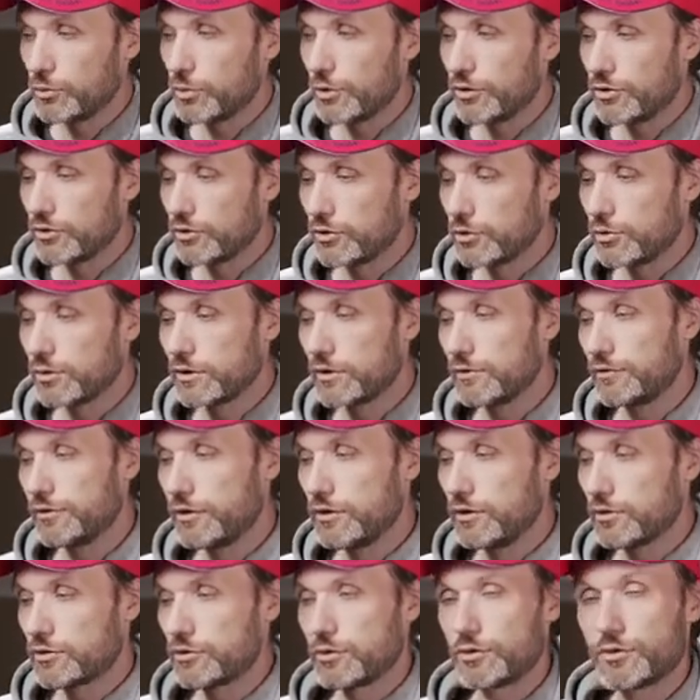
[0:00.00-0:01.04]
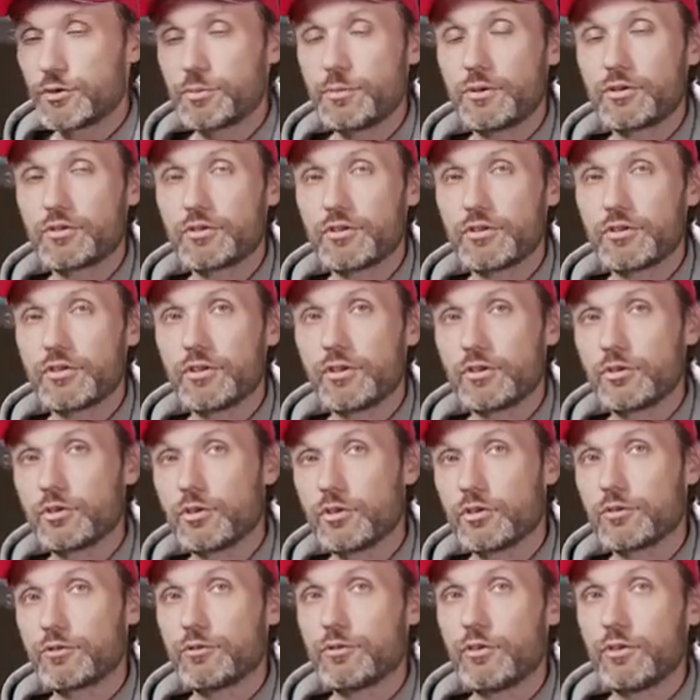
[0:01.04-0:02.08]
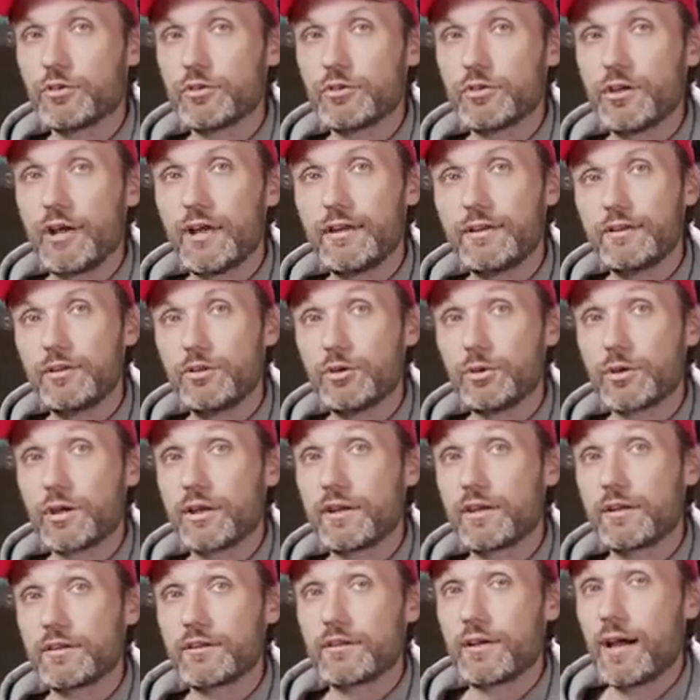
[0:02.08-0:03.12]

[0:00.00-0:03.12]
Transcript: when you're doing the video transmission to your phone and doing it in